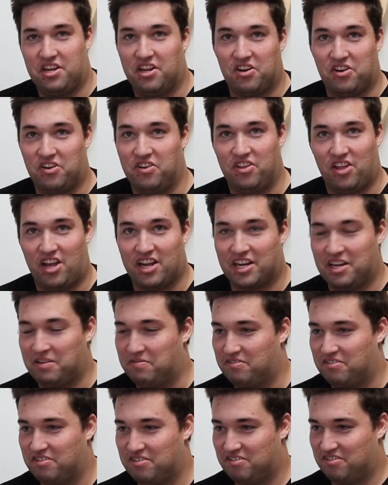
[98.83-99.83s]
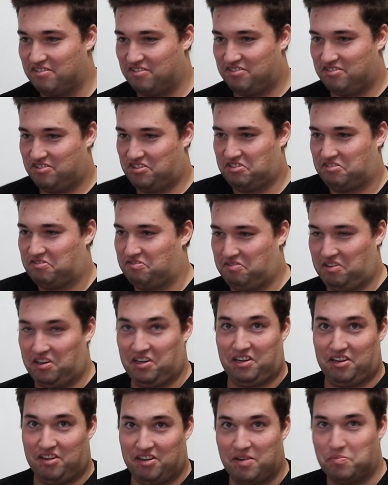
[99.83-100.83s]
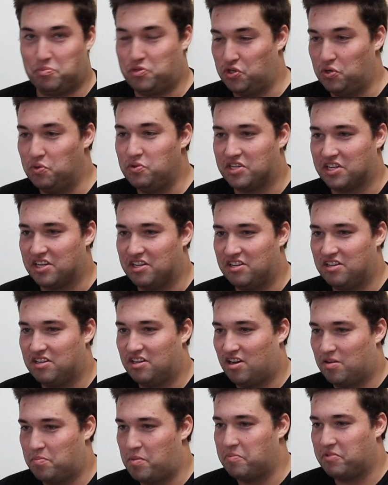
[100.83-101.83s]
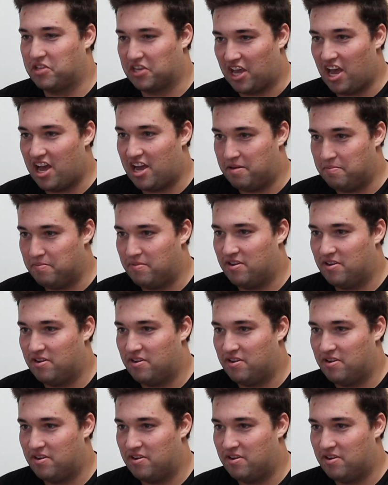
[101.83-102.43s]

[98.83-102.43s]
you know, like he kept using it. I remember the game.